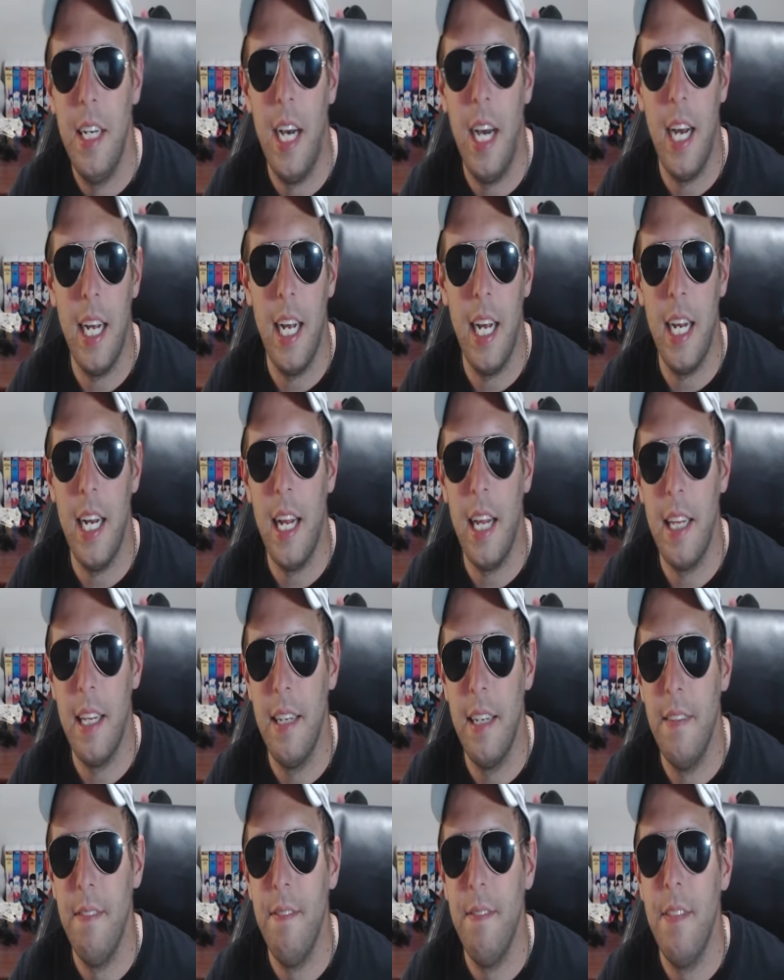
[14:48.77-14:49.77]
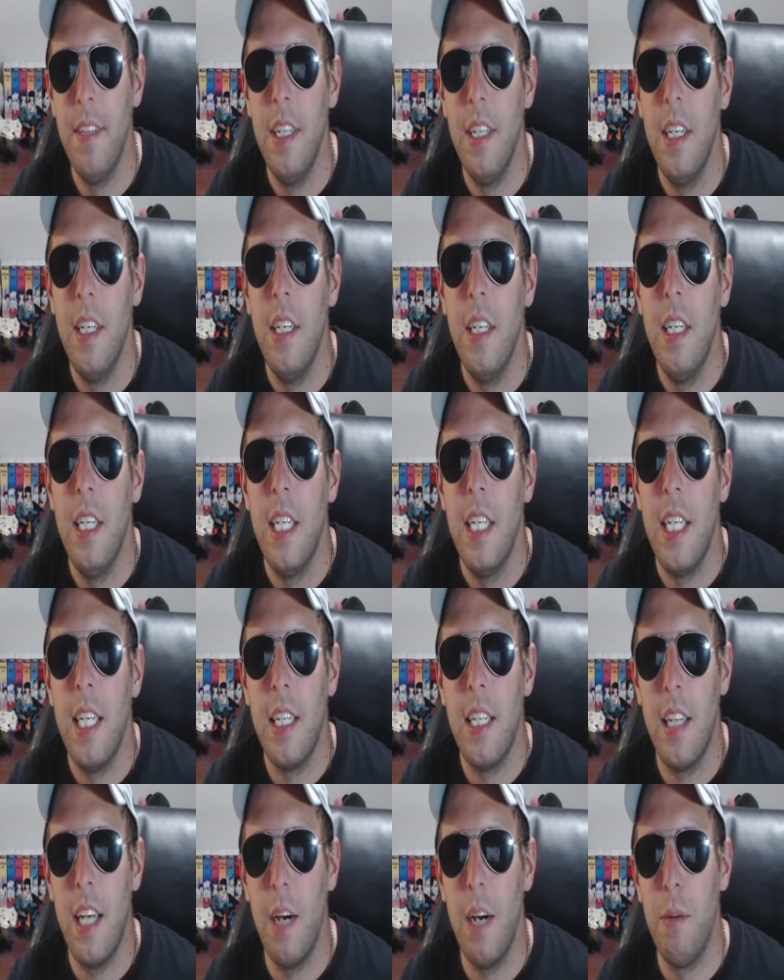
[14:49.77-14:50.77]
I got nothing.
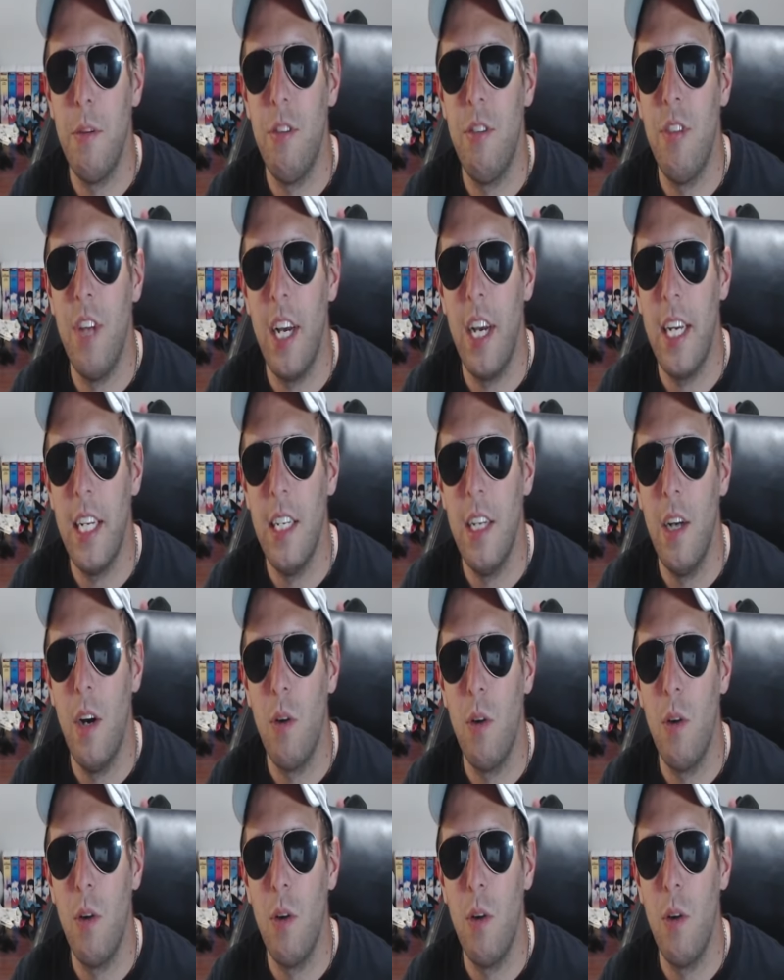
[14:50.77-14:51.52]
Kitagawa's second.